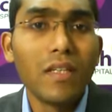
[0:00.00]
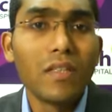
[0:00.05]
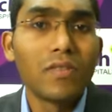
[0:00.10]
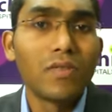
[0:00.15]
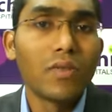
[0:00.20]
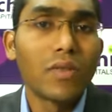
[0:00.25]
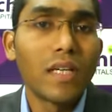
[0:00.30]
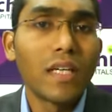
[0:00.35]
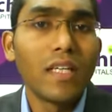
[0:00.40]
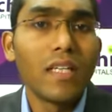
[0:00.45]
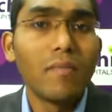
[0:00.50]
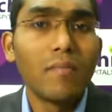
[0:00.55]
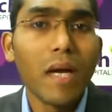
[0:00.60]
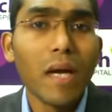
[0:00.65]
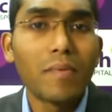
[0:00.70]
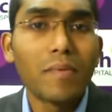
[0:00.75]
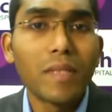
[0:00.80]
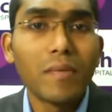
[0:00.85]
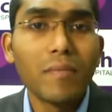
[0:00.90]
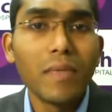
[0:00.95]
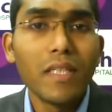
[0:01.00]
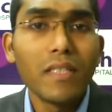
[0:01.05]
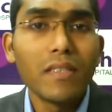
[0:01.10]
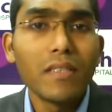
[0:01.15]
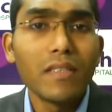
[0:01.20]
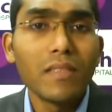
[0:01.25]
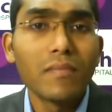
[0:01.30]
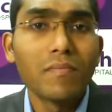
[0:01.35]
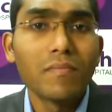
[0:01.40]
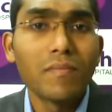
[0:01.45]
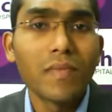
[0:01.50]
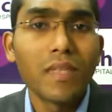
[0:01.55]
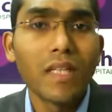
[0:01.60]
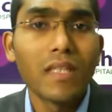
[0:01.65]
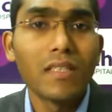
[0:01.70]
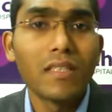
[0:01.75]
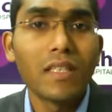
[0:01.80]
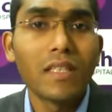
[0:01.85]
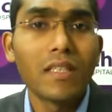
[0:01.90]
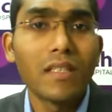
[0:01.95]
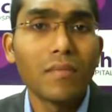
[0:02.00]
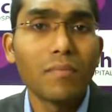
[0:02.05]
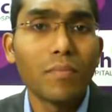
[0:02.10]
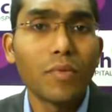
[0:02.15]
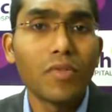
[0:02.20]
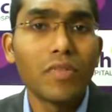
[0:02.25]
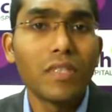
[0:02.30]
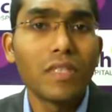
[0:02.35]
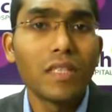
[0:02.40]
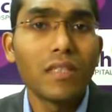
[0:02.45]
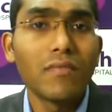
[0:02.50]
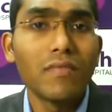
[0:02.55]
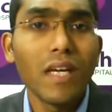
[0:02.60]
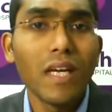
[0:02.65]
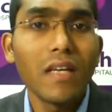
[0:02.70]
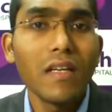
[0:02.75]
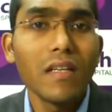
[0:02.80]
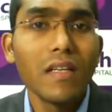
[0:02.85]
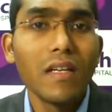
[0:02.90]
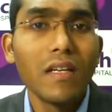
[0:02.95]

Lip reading: So kidney biopsy means it is a procedure where